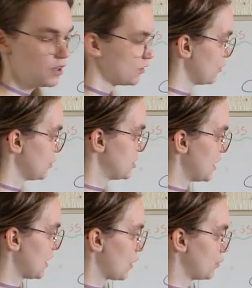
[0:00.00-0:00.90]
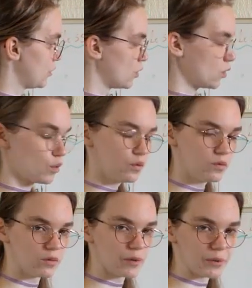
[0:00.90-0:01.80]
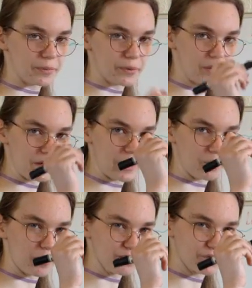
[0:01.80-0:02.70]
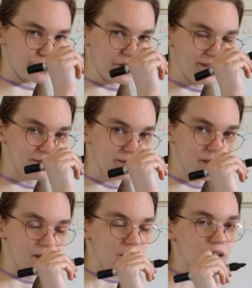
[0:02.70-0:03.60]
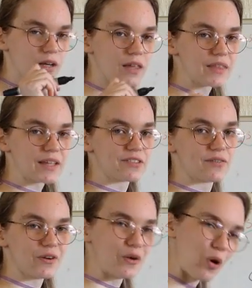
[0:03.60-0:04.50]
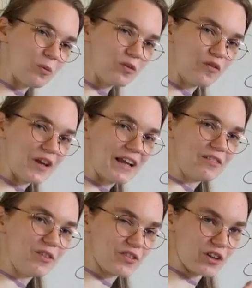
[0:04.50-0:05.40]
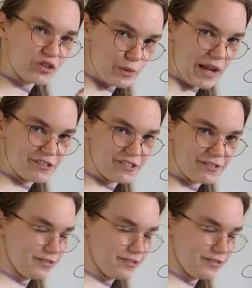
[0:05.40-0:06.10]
So we take out the O and we put a little apostrophe. And that's a very normal thing with contraction.